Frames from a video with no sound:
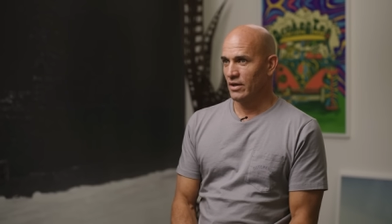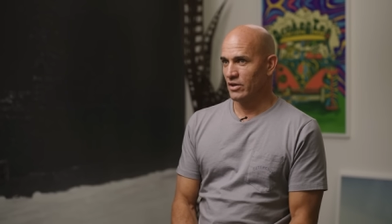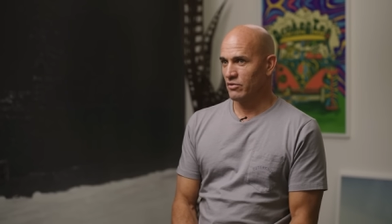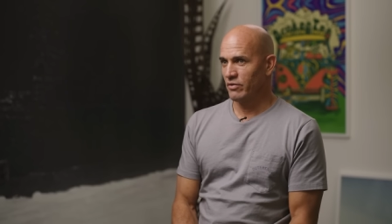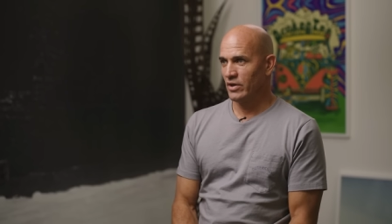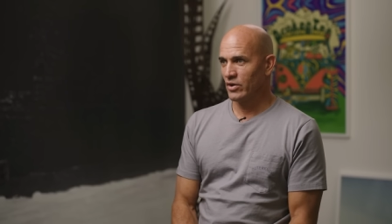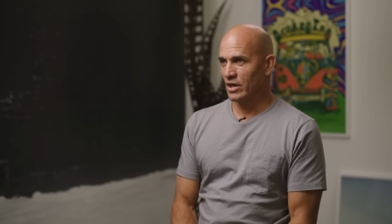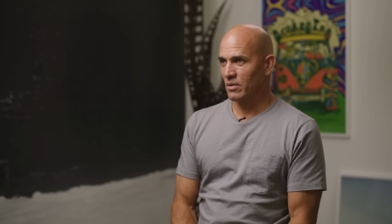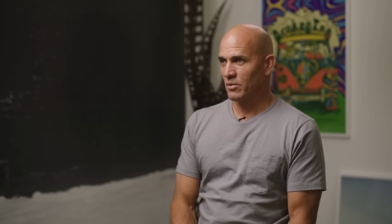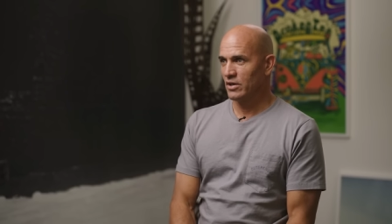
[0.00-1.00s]
on his video
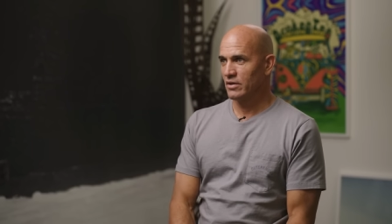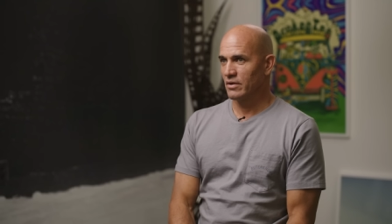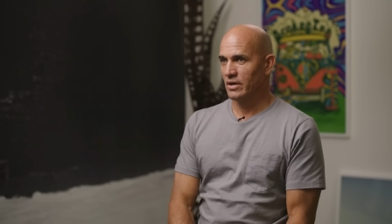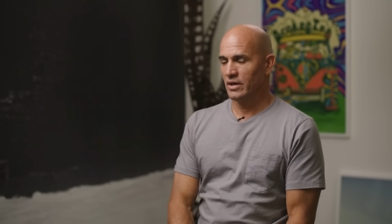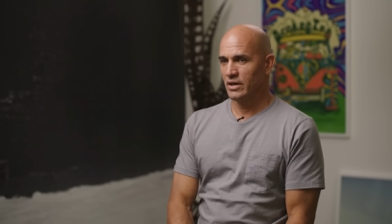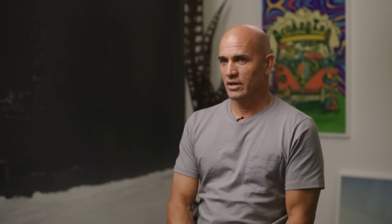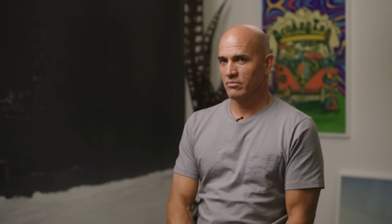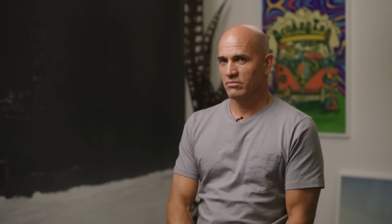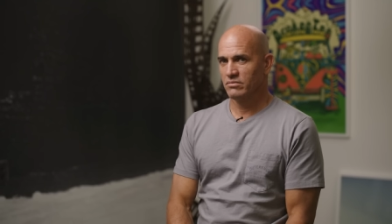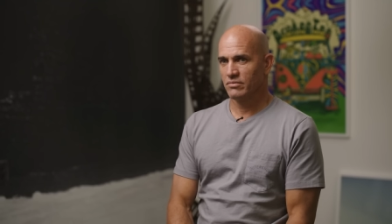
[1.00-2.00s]
camera. And
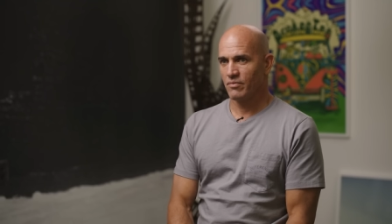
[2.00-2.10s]
um,